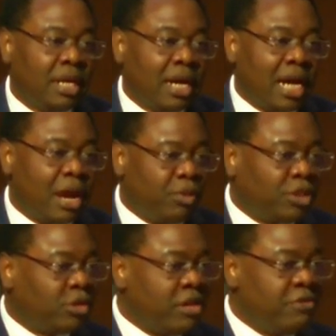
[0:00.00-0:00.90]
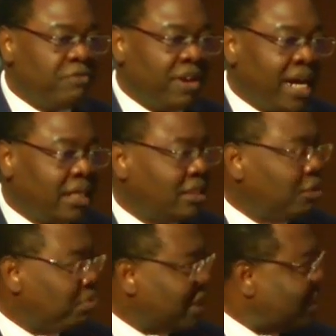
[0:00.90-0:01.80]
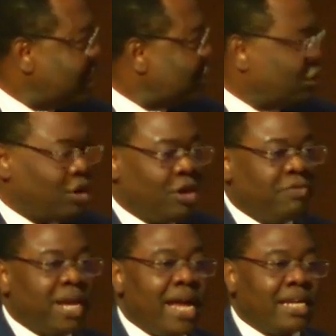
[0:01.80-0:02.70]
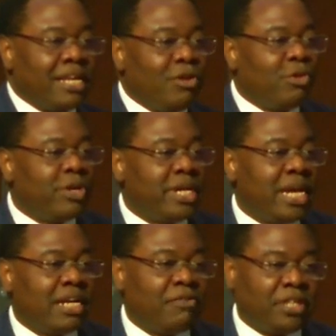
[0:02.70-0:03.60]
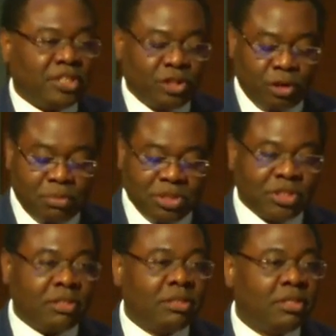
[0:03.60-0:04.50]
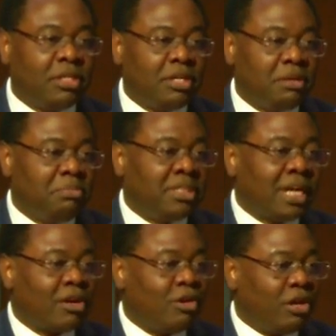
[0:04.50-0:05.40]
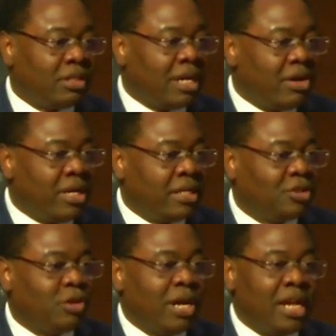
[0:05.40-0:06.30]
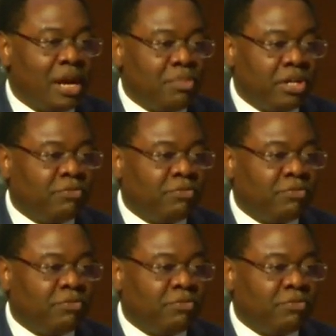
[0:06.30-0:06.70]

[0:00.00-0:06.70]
and I wish to invite the President of the ICAO Air Navigation Commission, Mr. Claude Hurley, to elaborate